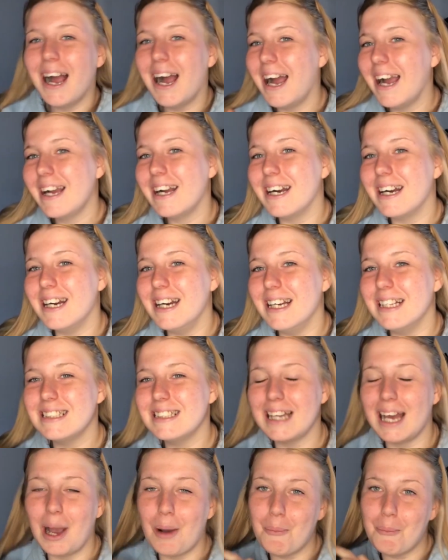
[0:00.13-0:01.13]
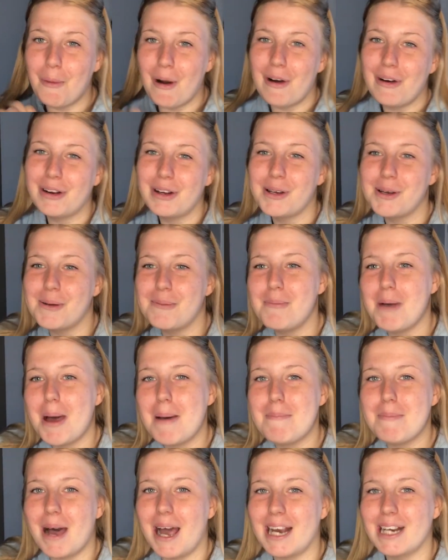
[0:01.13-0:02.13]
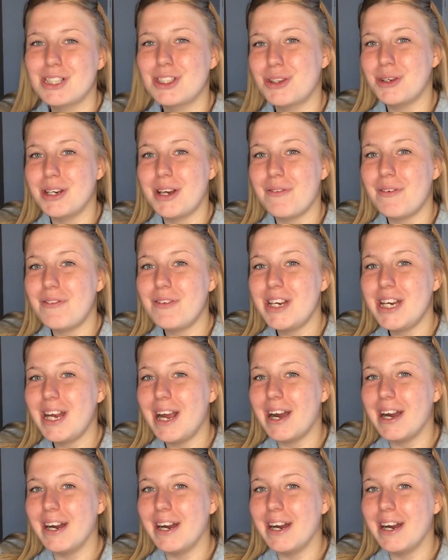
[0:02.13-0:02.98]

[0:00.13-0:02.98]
Hi guys, and welcome back to another video.